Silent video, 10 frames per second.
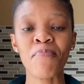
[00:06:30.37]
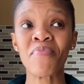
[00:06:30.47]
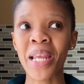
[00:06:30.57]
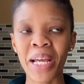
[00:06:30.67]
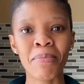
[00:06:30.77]

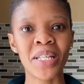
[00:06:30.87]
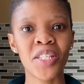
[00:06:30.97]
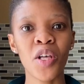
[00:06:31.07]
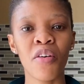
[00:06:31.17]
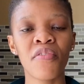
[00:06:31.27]
like
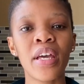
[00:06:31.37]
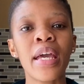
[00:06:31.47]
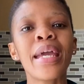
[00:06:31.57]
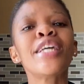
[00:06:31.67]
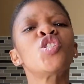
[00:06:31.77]
myself,
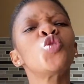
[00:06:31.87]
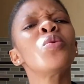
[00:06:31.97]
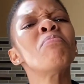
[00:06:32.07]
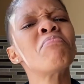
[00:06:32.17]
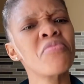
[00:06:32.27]
is to
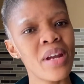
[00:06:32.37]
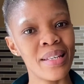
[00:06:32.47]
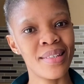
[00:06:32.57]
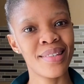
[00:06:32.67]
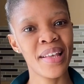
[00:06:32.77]

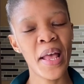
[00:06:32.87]
embrace.